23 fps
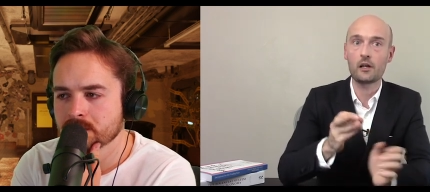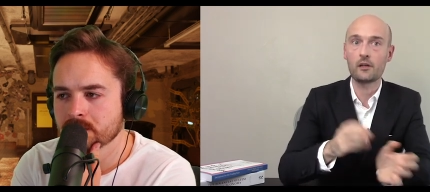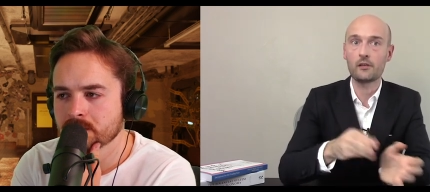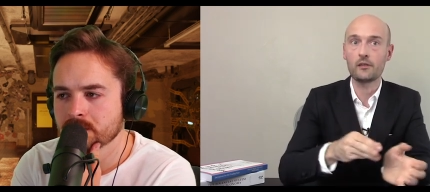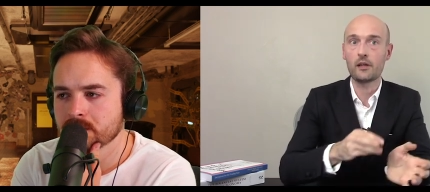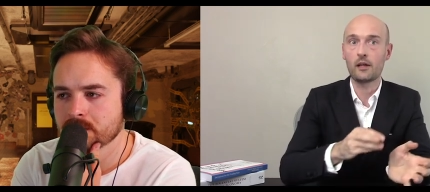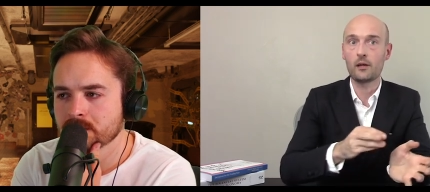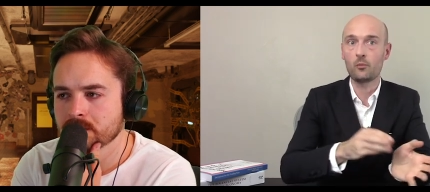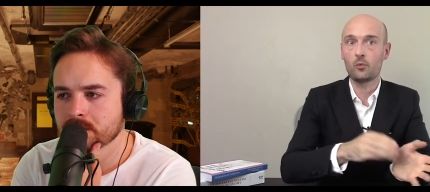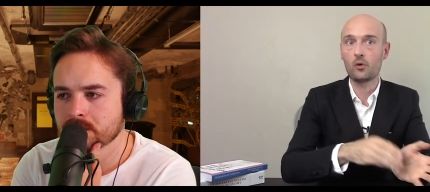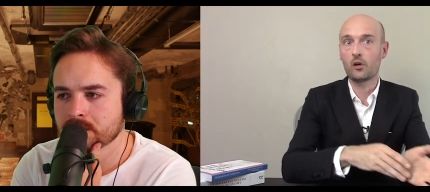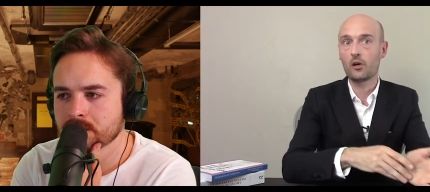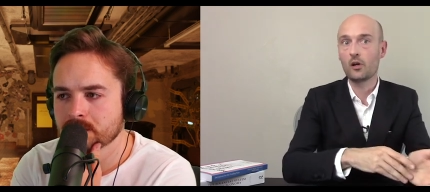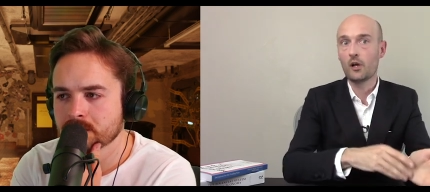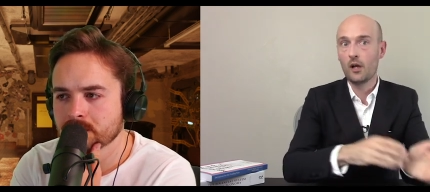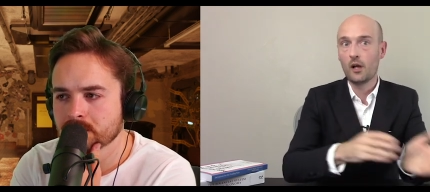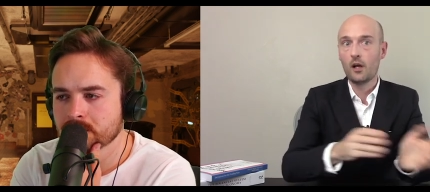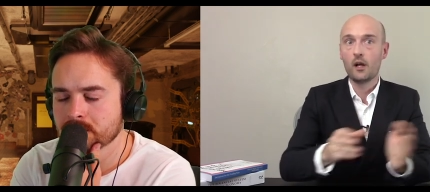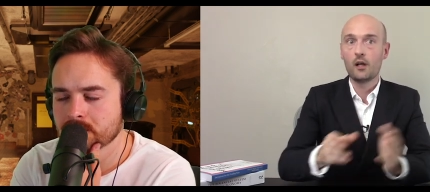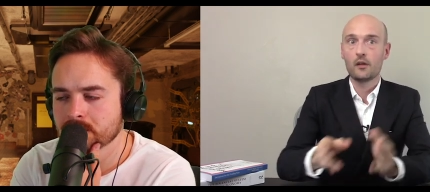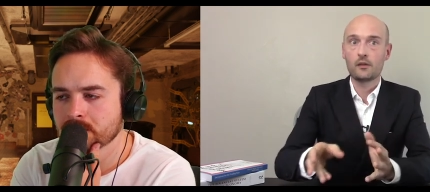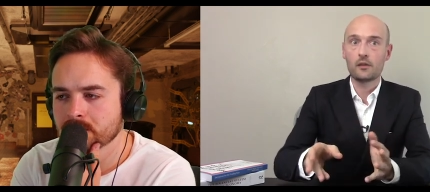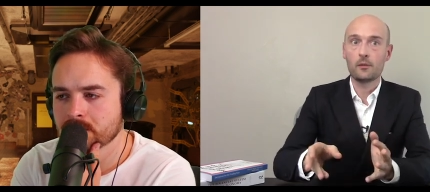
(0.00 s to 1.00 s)
Speaker 1: They were
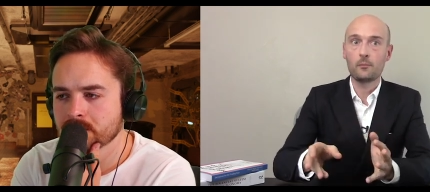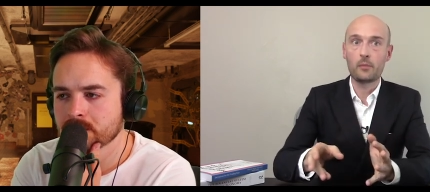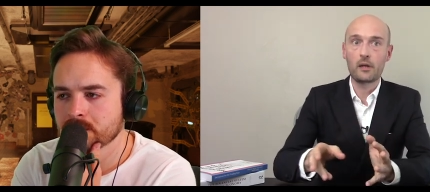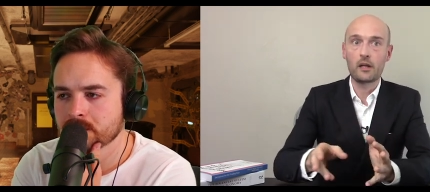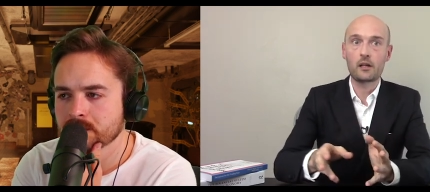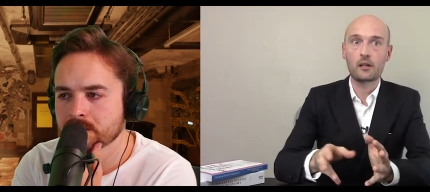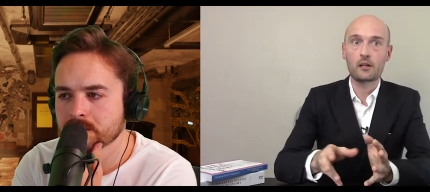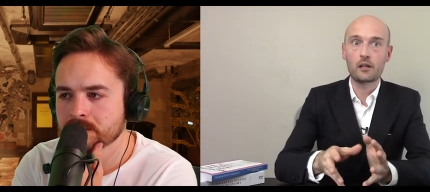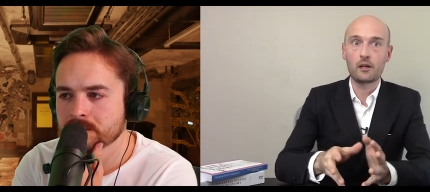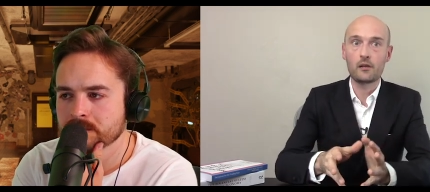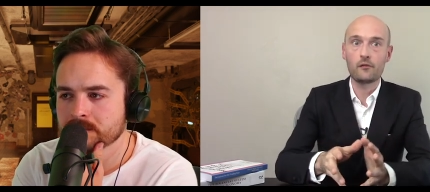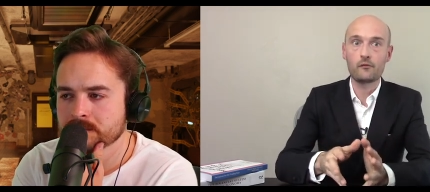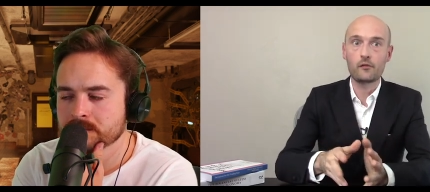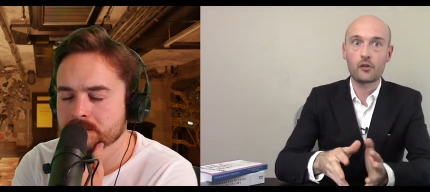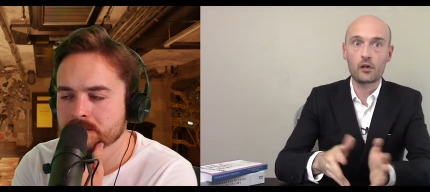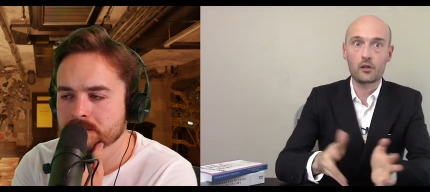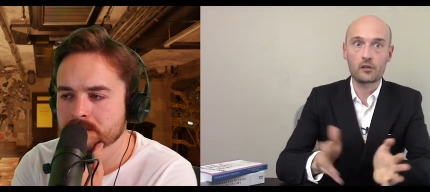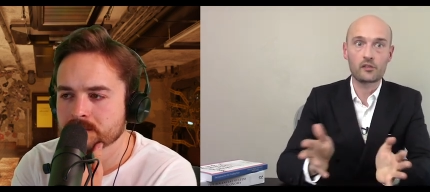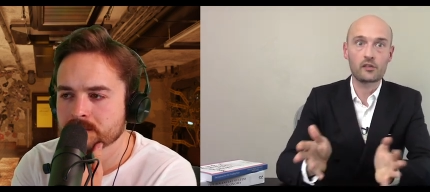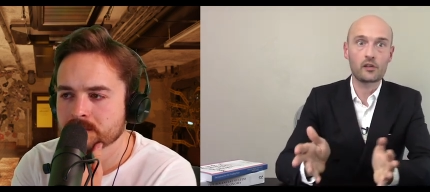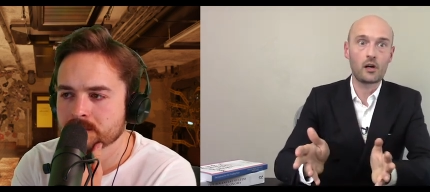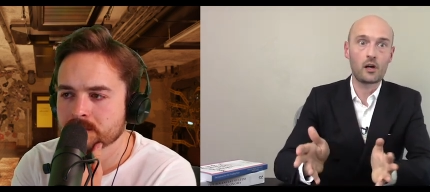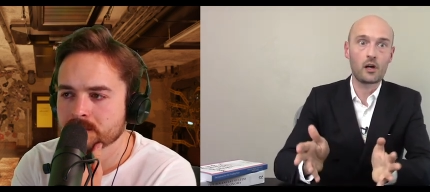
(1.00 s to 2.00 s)
the big
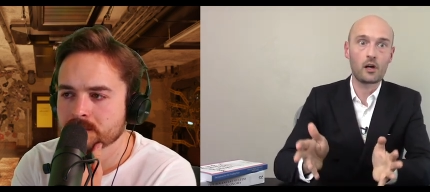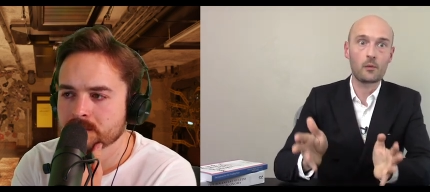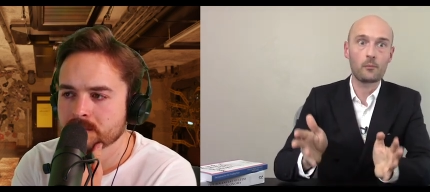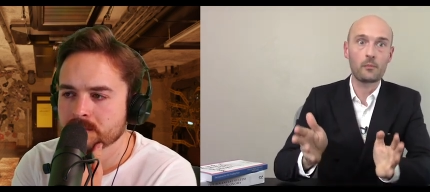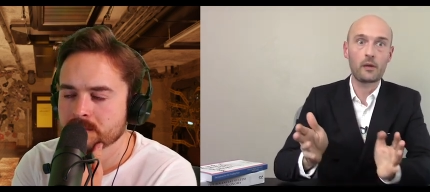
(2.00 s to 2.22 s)
converts arb